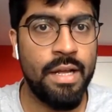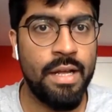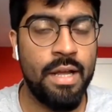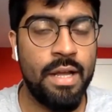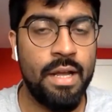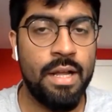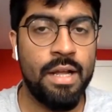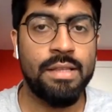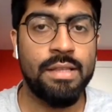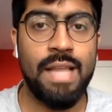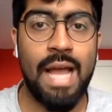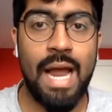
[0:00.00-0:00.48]
right?
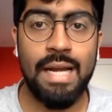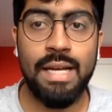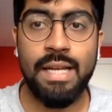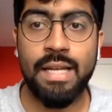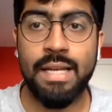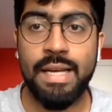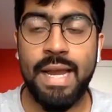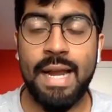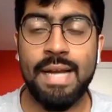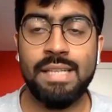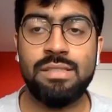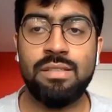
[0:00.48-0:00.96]

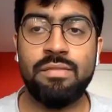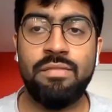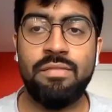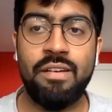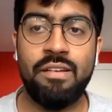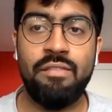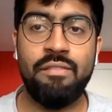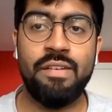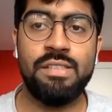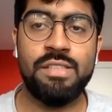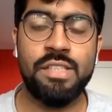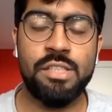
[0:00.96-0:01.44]
That creates
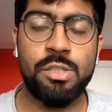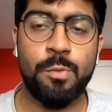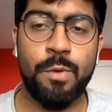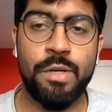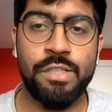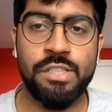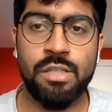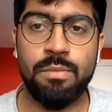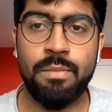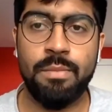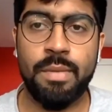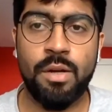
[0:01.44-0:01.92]
a win-win
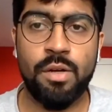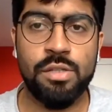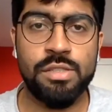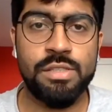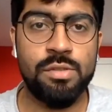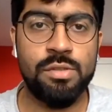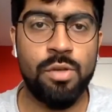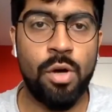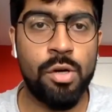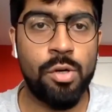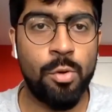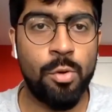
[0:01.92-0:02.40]
situation,
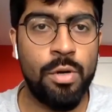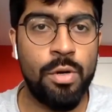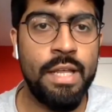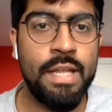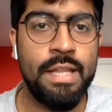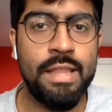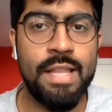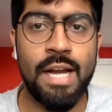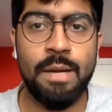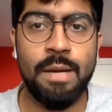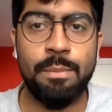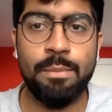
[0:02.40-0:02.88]
because not
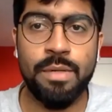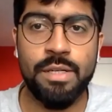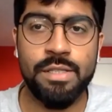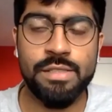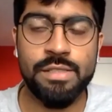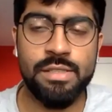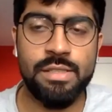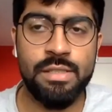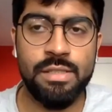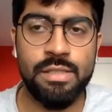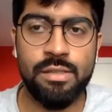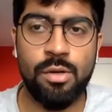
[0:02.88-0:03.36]
only that
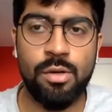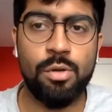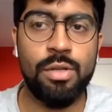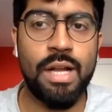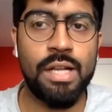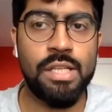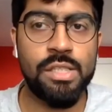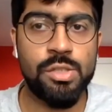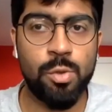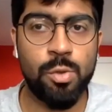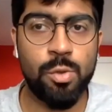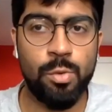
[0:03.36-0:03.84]
person
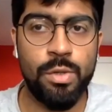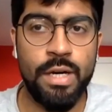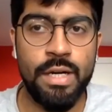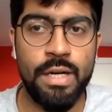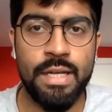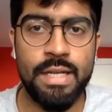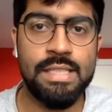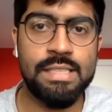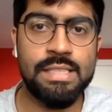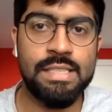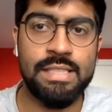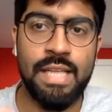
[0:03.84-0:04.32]
or that
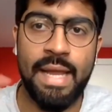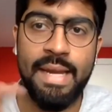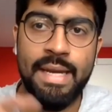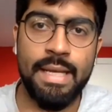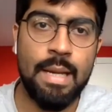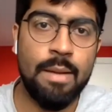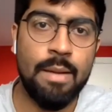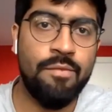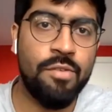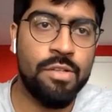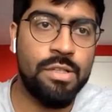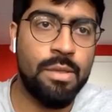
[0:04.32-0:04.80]
student is
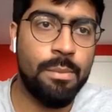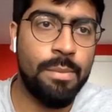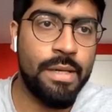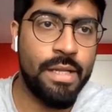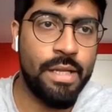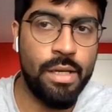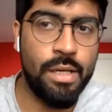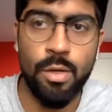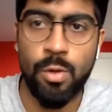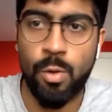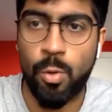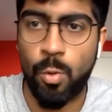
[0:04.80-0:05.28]
signing up for the
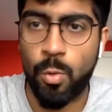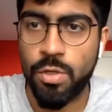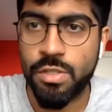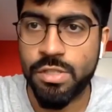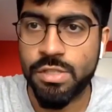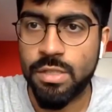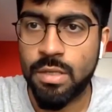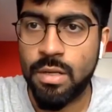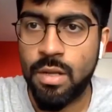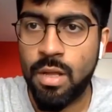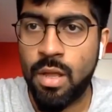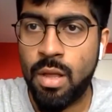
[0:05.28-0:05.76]
particular
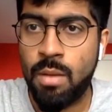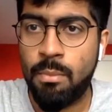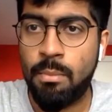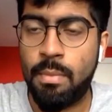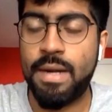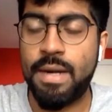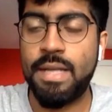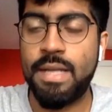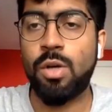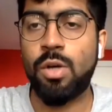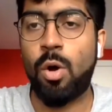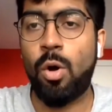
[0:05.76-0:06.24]
course,
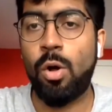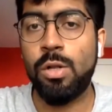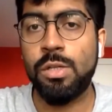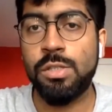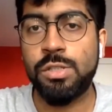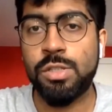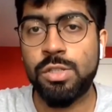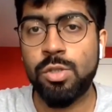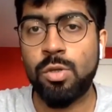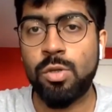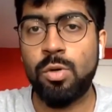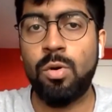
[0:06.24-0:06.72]
but is
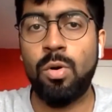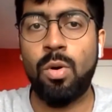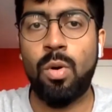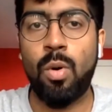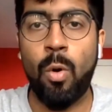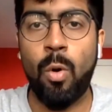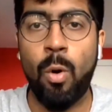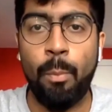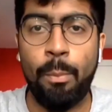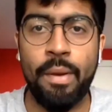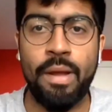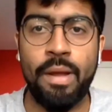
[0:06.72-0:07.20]

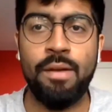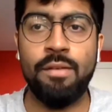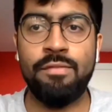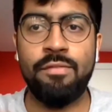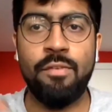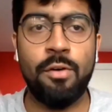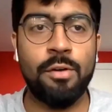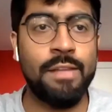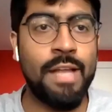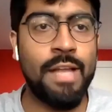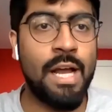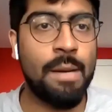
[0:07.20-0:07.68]
also
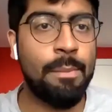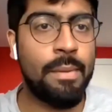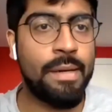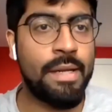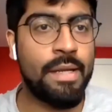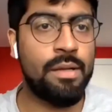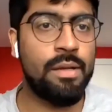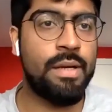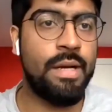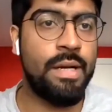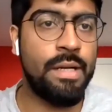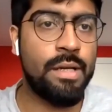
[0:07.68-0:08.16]
open for that
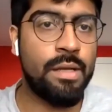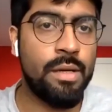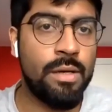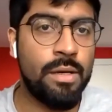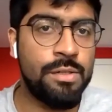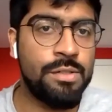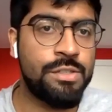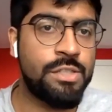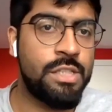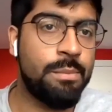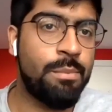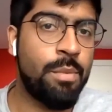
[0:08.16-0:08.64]
particular
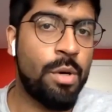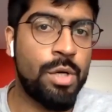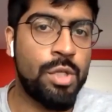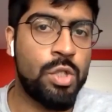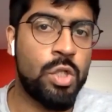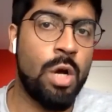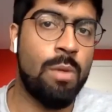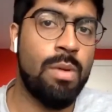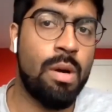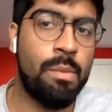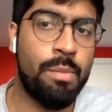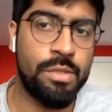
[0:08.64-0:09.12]
internship
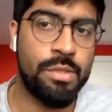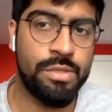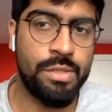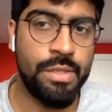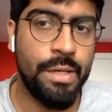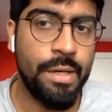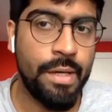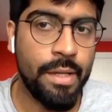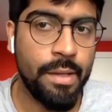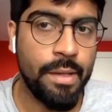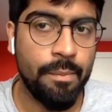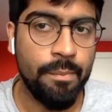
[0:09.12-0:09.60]
or job
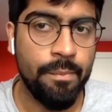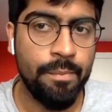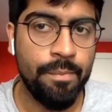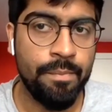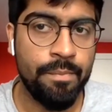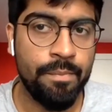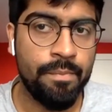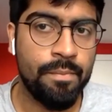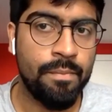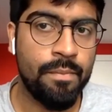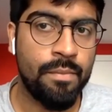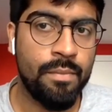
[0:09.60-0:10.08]
opportunity.
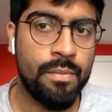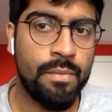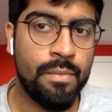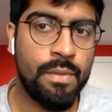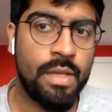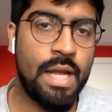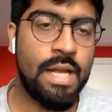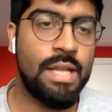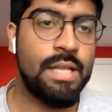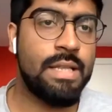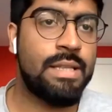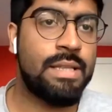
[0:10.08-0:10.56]

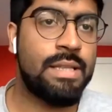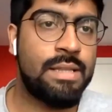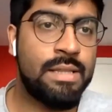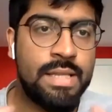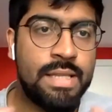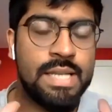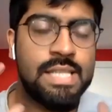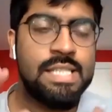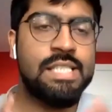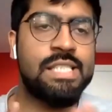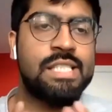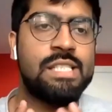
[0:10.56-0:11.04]
And
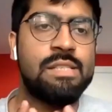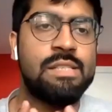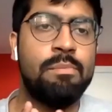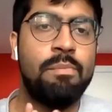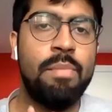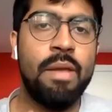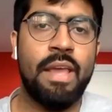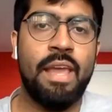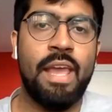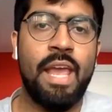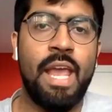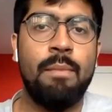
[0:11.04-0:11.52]
this
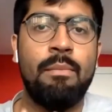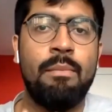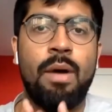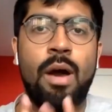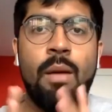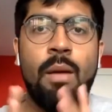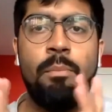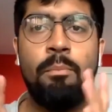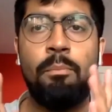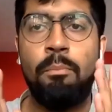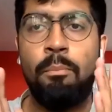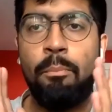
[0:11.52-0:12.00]

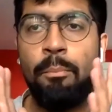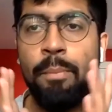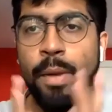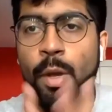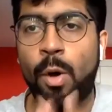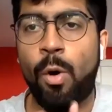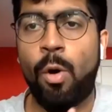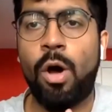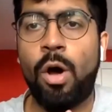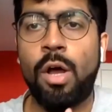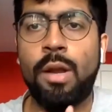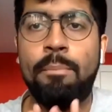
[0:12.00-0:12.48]
became a
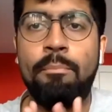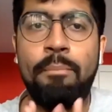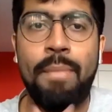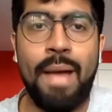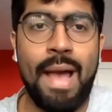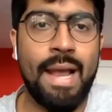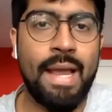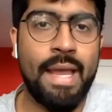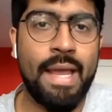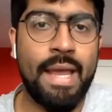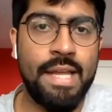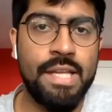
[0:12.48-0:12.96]
pure
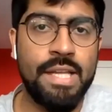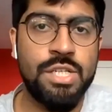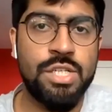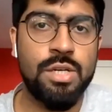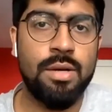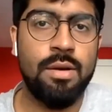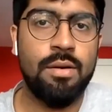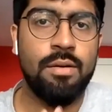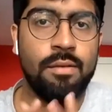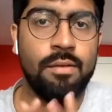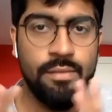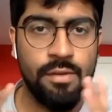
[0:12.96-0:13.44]

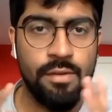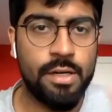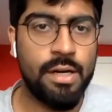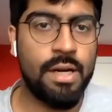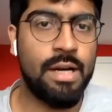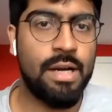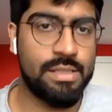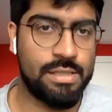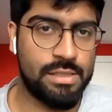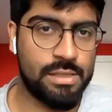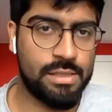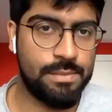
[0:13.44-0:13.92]
package
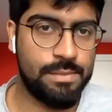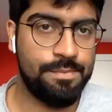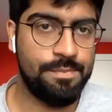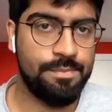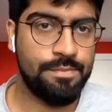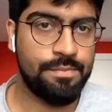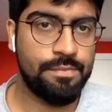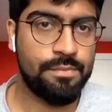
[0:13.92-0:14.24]
for us,